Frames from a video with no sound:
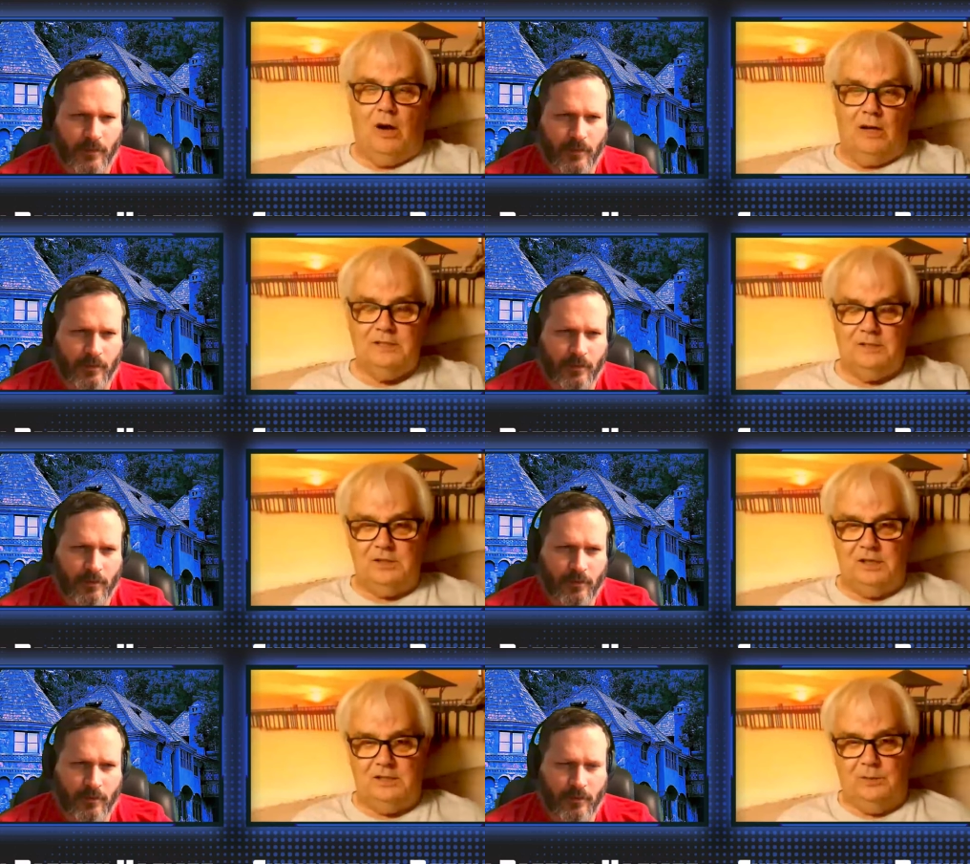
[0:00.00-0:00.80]
Speaker 1: I
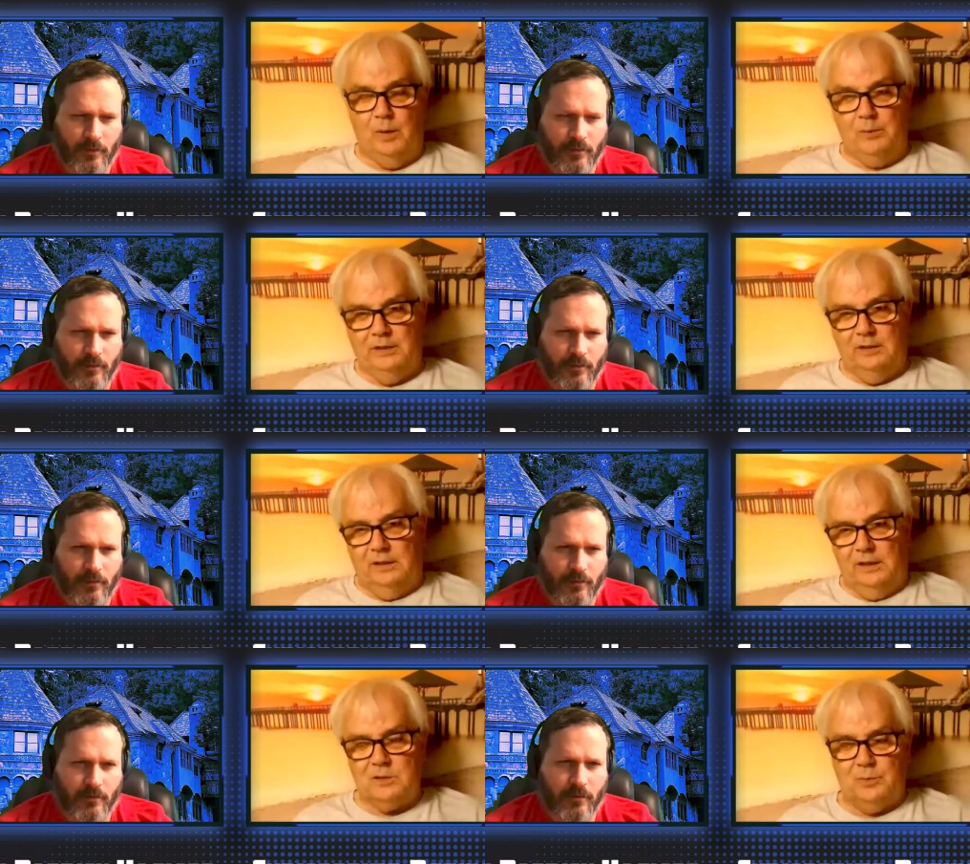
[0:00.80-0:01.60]
suggested when we did
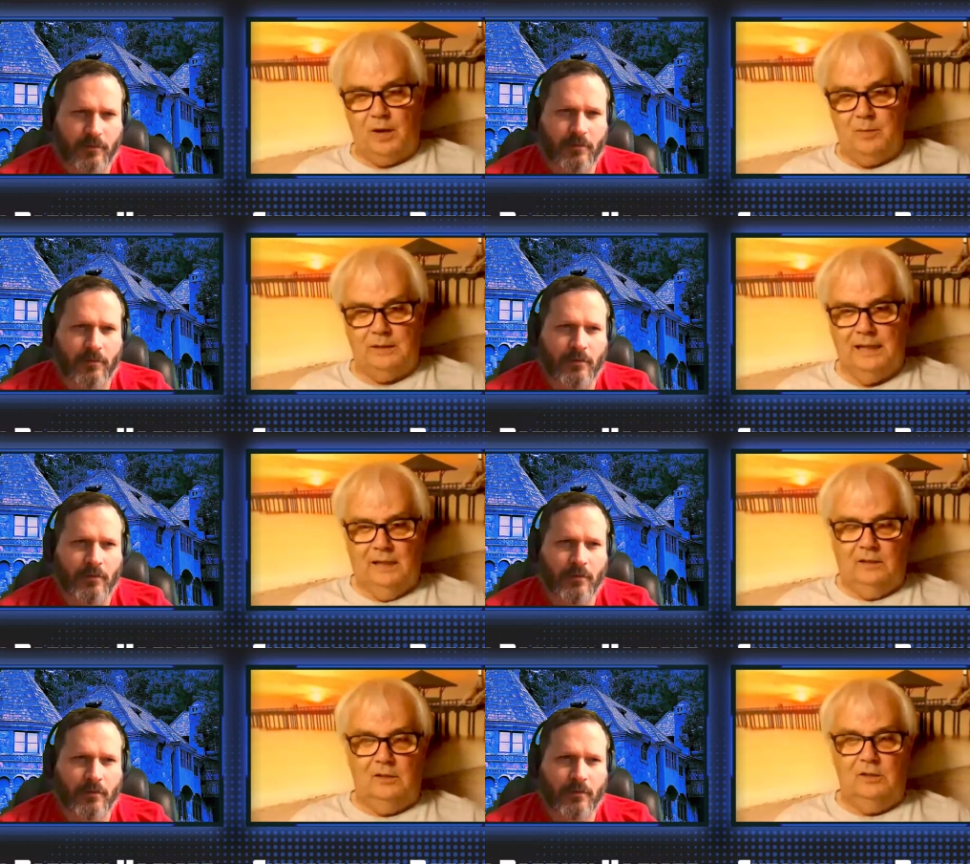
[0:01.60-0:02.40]
the experiment
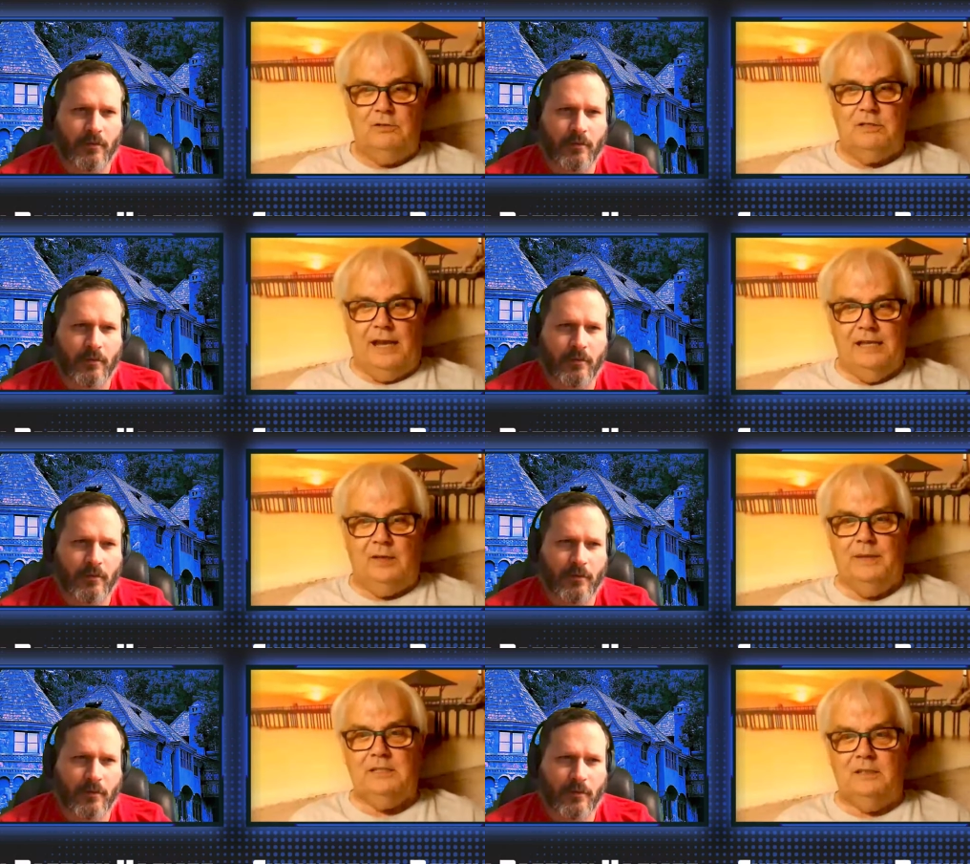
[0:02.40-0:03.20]
that you
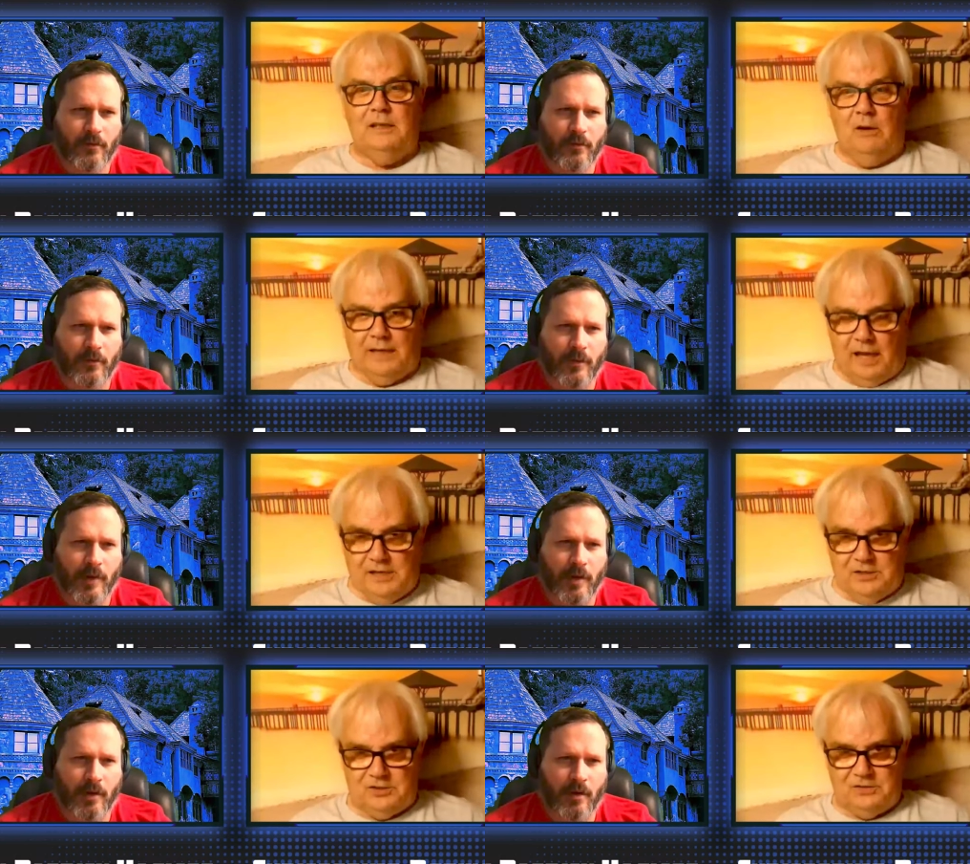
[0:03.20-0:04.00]
take me to
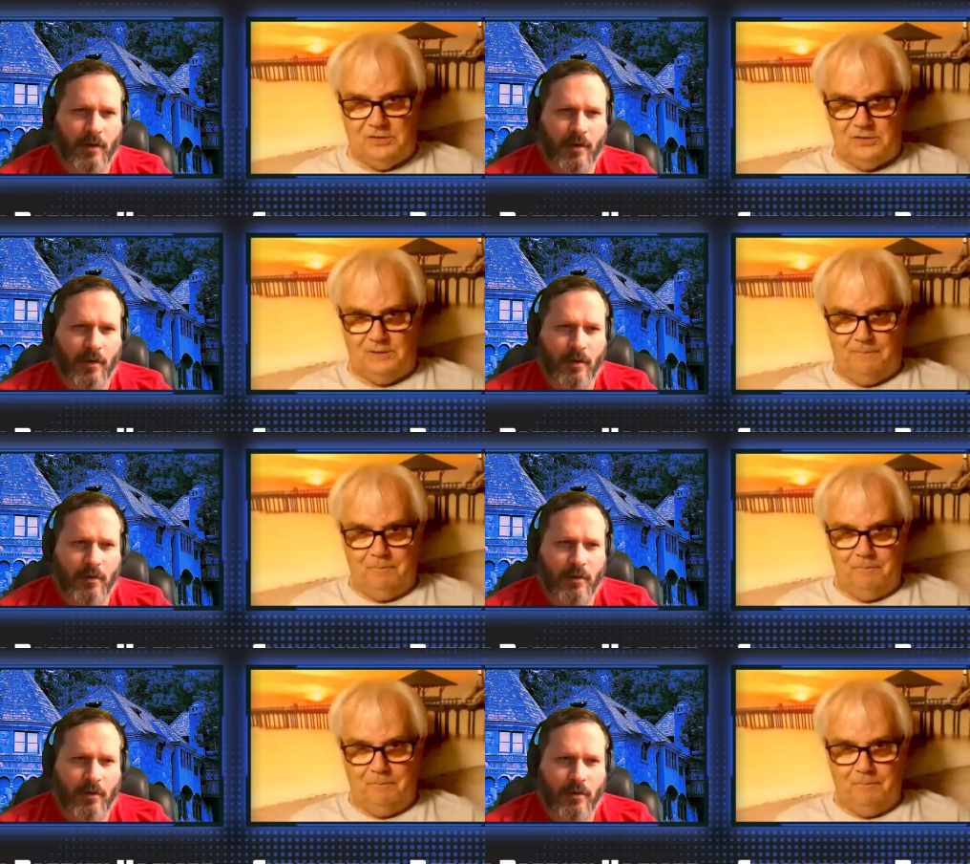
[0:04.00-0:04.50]
locations.